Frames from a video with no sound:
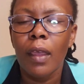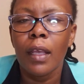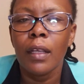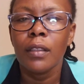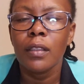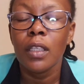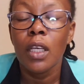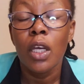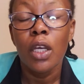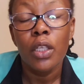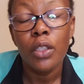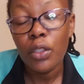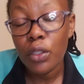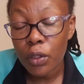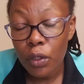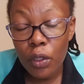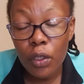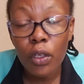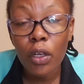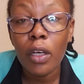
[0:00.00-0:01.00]
is,
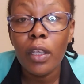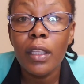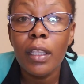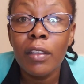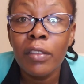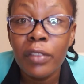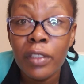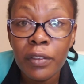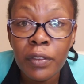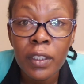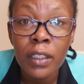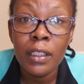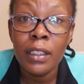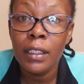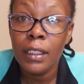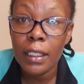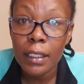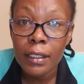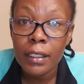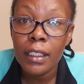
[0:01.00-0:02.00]
do you know the 50
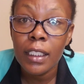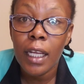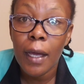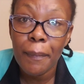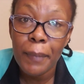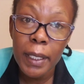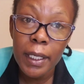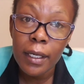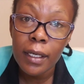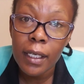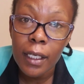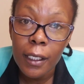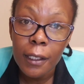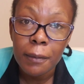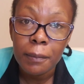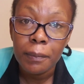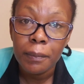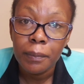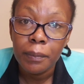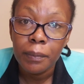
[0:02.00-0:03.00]
states in America?